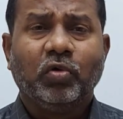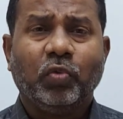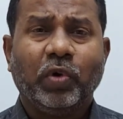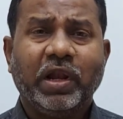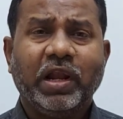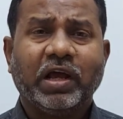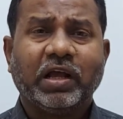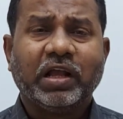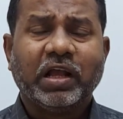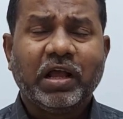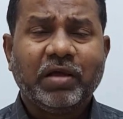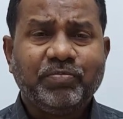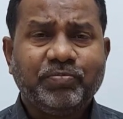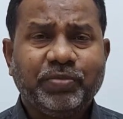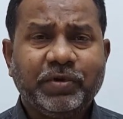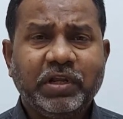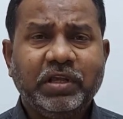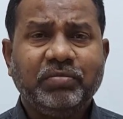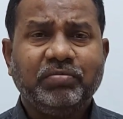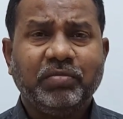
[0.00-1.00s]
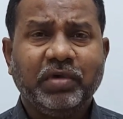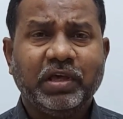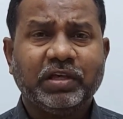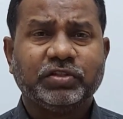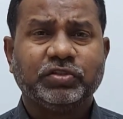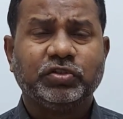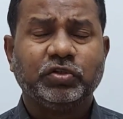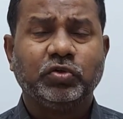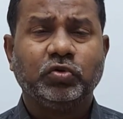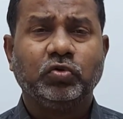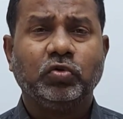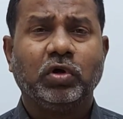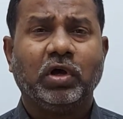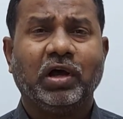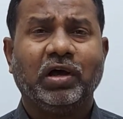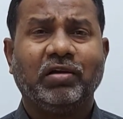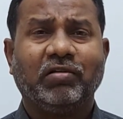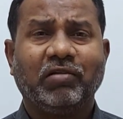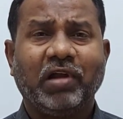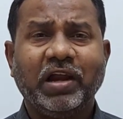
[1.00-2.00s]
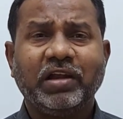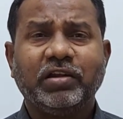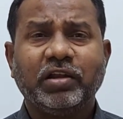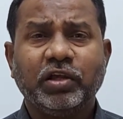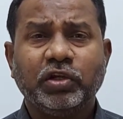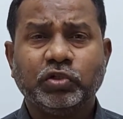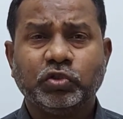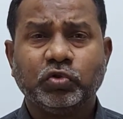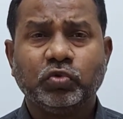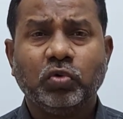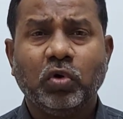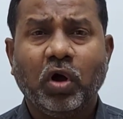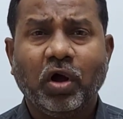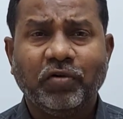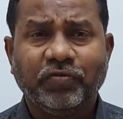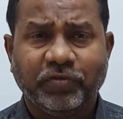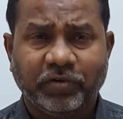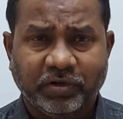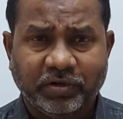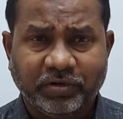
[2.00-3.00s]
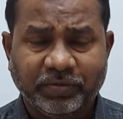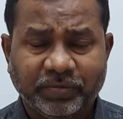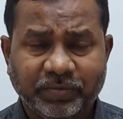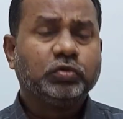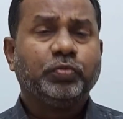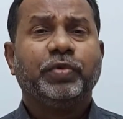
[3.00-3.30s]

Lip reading: when a company makes you a right issue offer.